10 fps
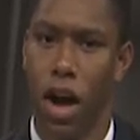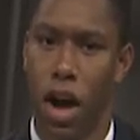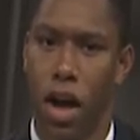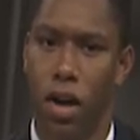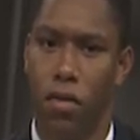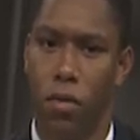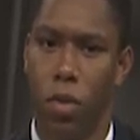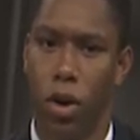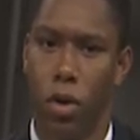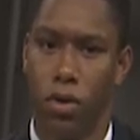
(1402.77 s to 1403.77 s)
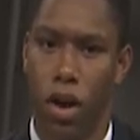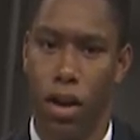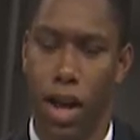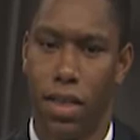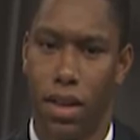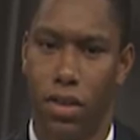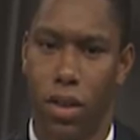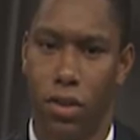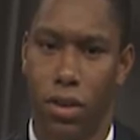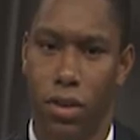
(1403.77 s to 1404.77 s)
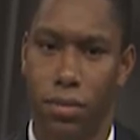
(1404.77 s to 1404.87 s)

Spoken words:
of what goes on at that shelter.